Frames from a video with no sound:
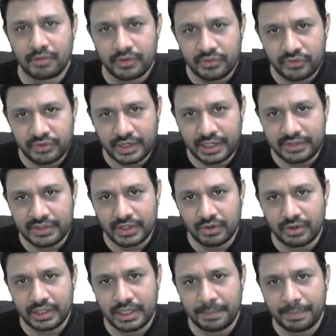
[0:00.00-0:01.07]
Z is equal
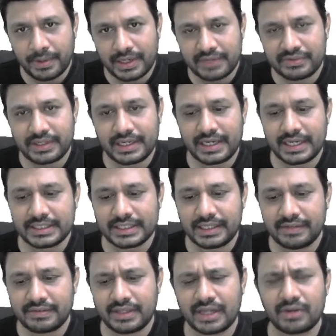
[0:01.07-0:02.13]
to e power st relation
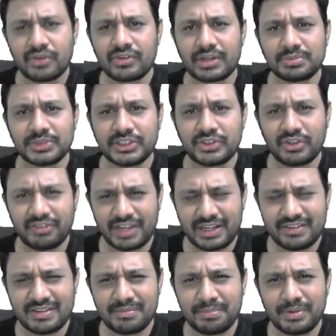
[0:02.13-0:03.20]
is there, no? Substitute, very
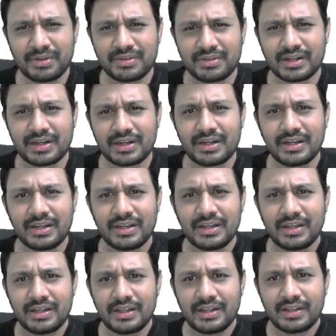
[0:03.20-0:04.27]
simple, sir.
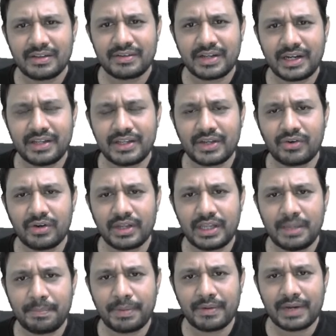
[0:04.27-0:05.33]
Z is equal to e
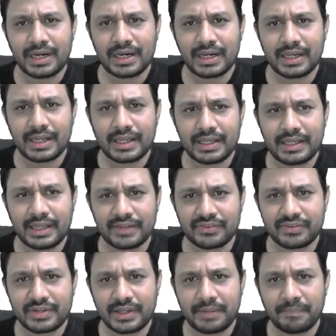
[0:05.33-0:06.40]
power
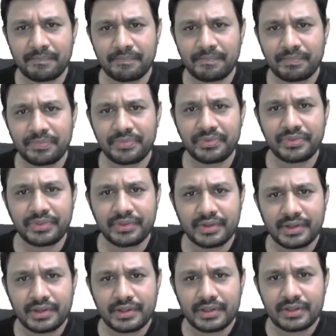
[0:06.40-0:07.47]
st.
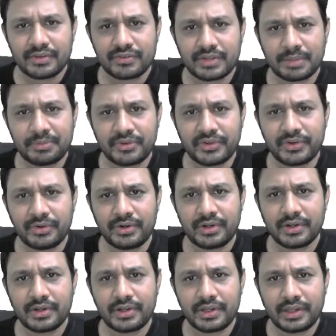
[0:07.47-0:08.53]
Substitute
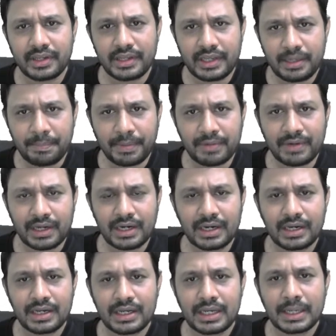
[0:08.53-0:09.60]
e power
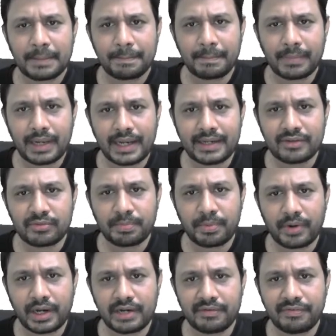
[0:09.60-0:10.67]
minus
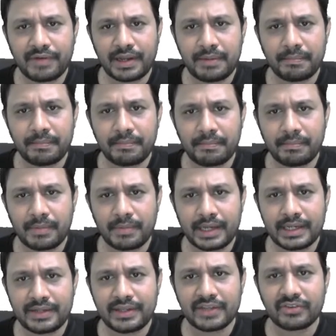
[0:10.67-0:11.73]
0.5 minus
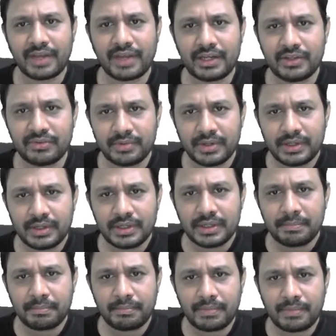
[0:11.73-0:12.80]
s value is
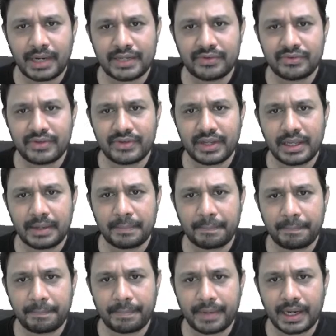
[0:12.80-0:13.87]
minus j
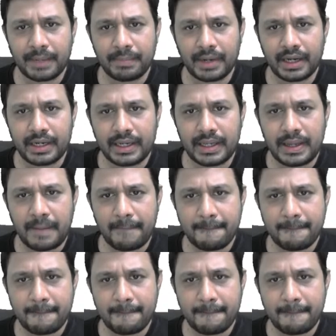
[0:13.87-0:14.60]
pi by t